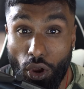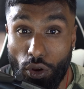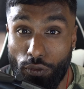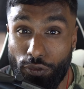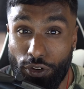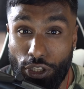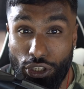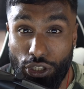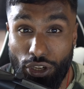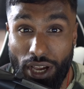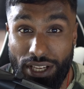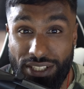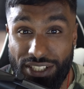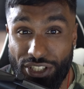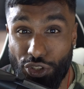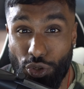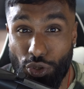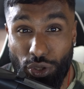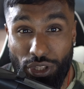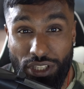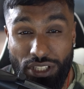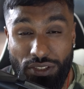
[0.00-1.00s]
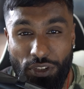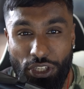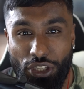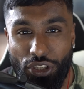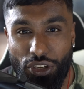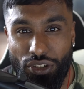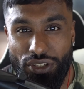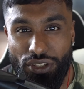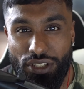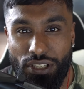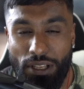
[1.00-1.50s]
Hopefully, you guys enjoy these
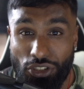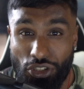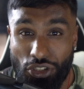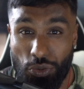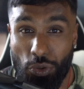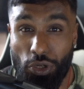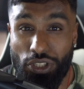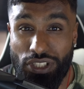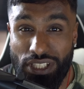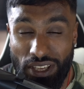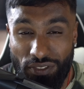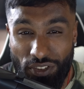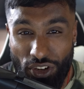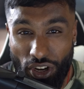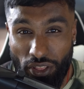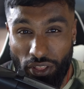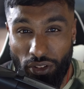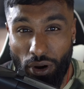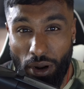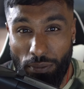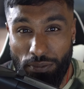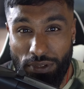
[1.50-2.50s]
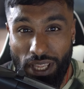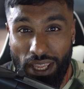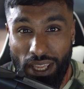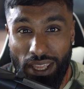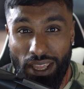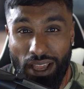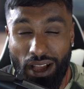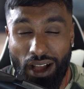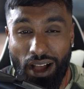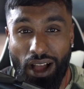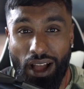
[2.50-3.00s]
videos. Just wanted to give another
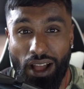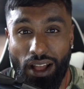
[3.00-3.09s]
update.